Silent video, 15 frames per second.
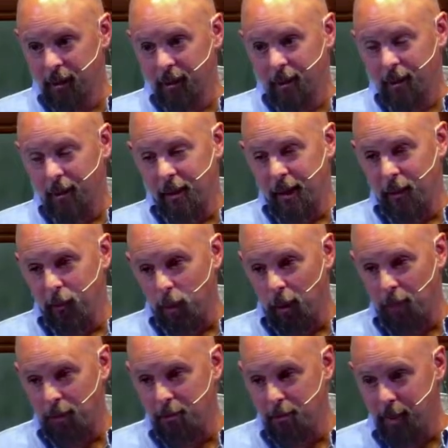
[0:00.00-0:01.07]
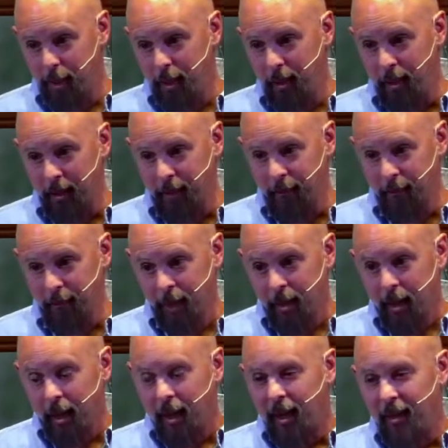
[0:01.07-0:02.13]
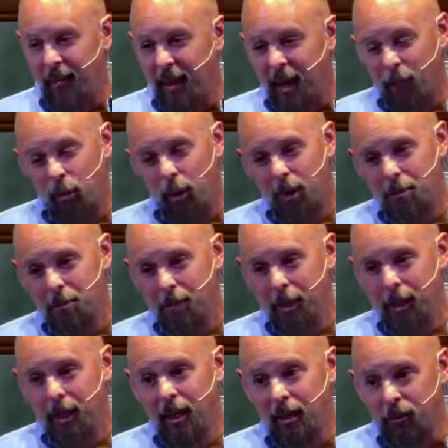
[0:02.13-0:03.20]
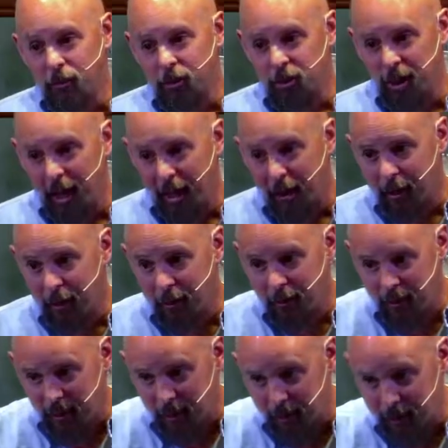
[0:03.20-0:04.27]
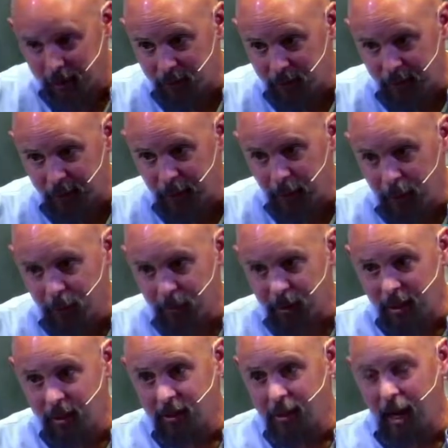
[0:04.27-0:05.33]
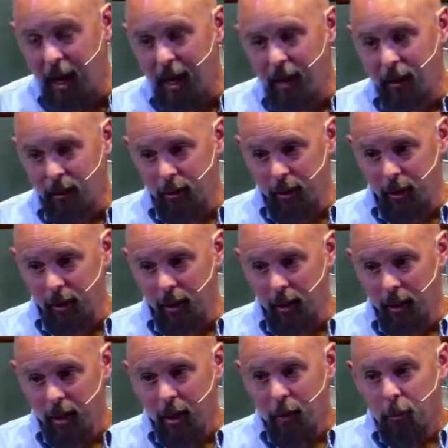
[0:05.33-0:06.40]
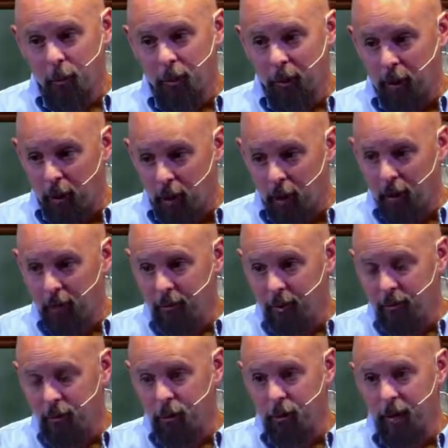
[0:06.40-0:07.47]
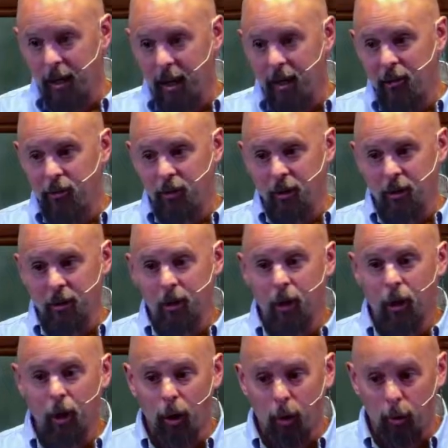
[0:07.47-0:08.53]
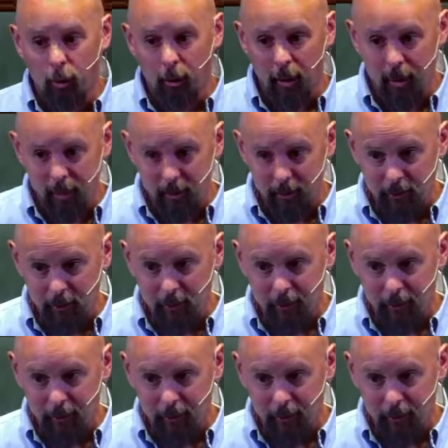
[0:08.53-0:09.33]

that one being. And that one being shares itself entirely with all of its creation, always.